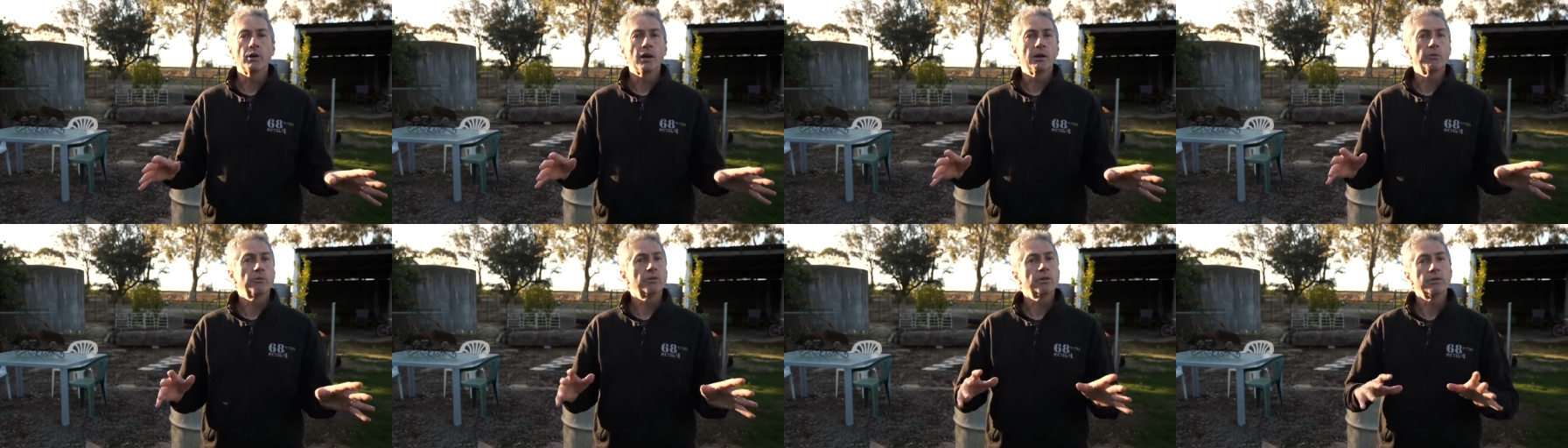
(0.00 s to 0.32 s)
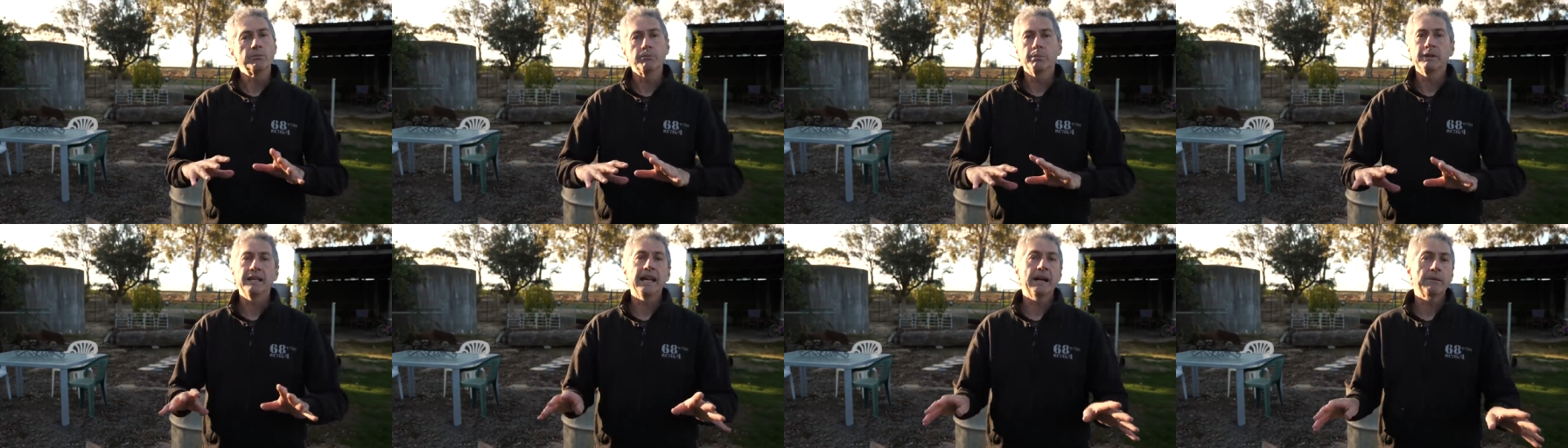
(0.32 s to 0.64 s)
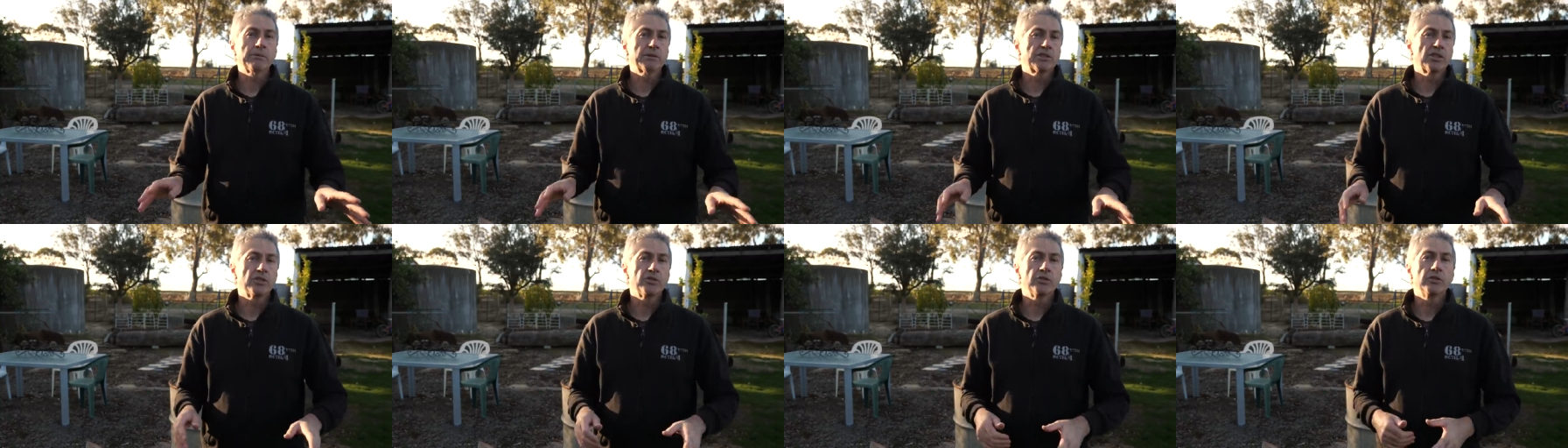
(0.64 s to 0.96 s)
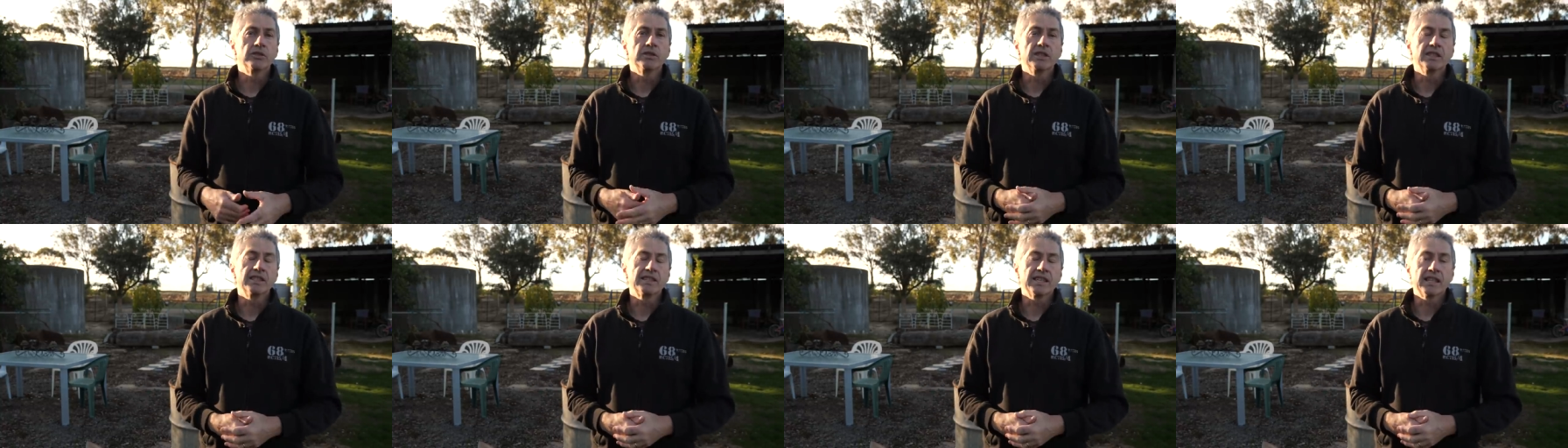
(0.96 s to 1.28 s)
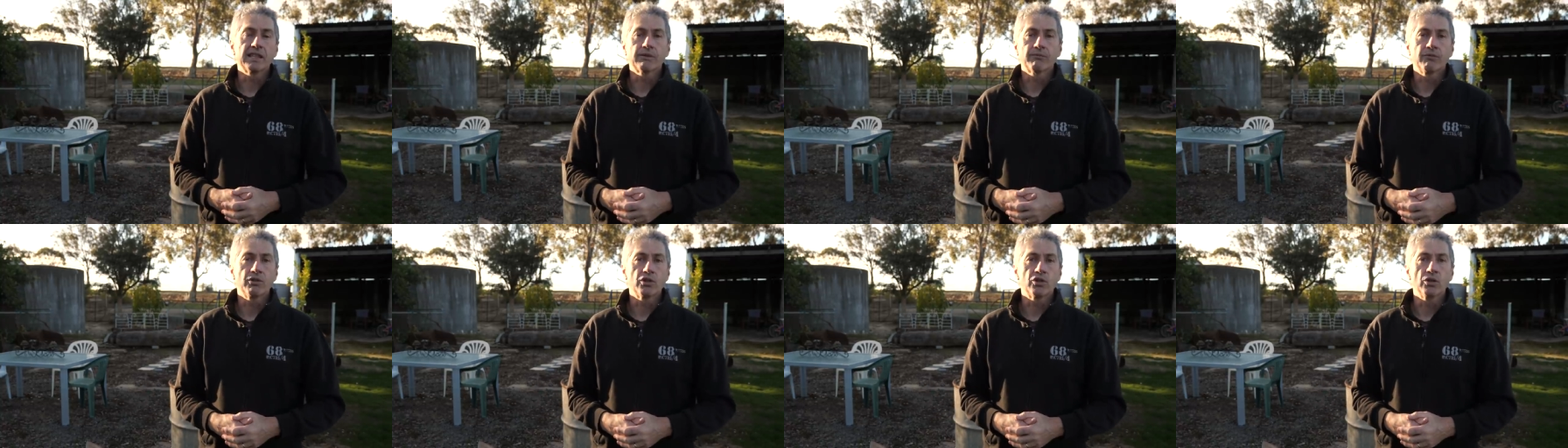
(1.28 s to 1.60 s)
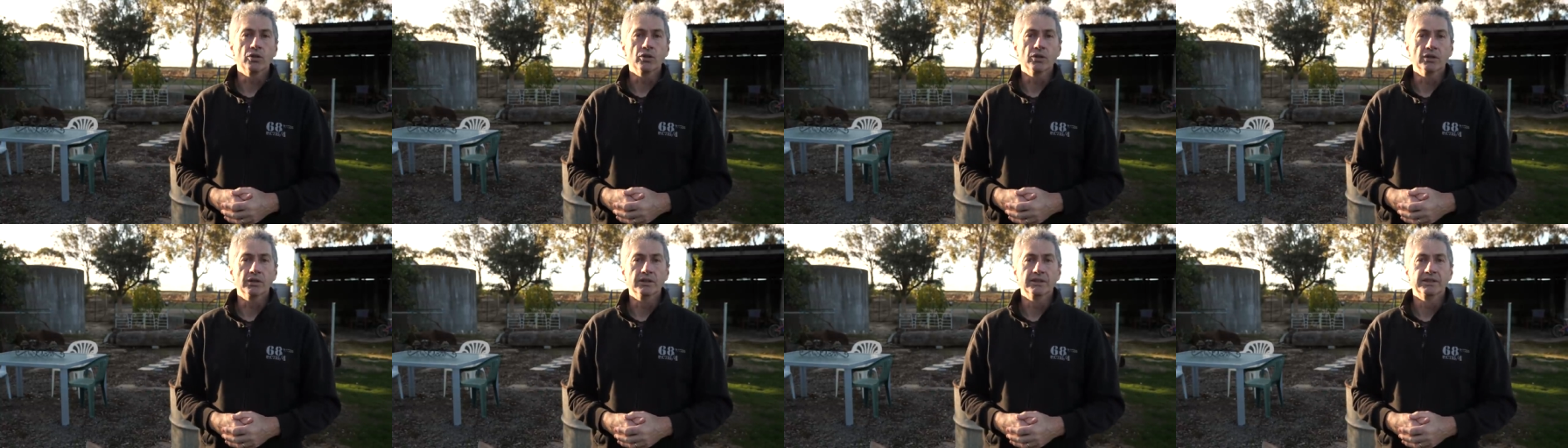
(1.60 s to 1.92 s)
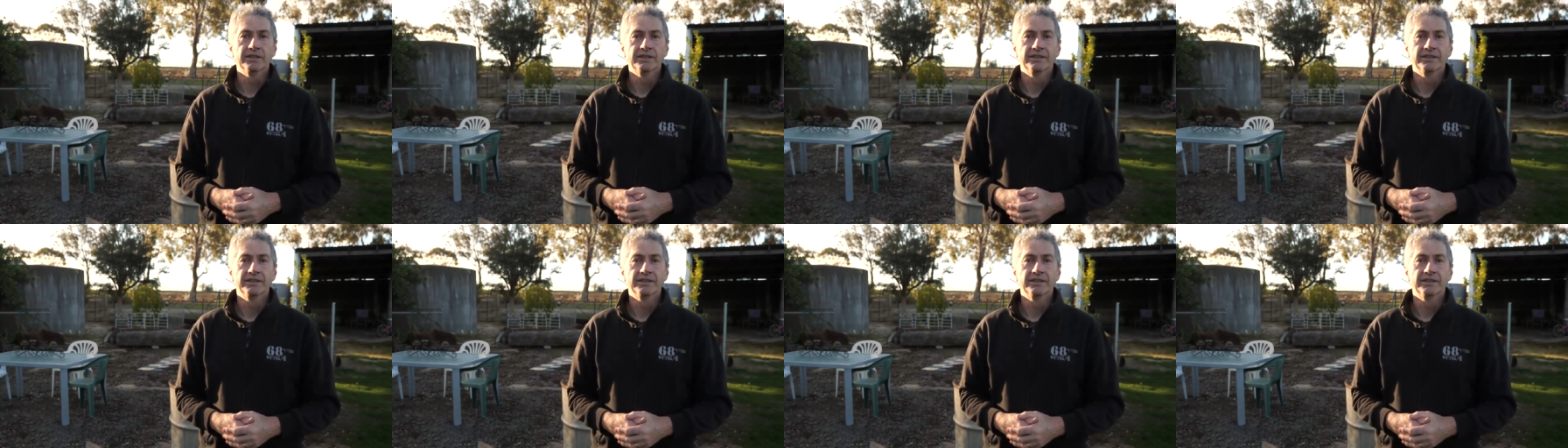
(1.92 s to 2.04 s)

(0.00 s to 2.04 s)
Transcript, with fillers: I wouldn't be able to do this, that's for sure.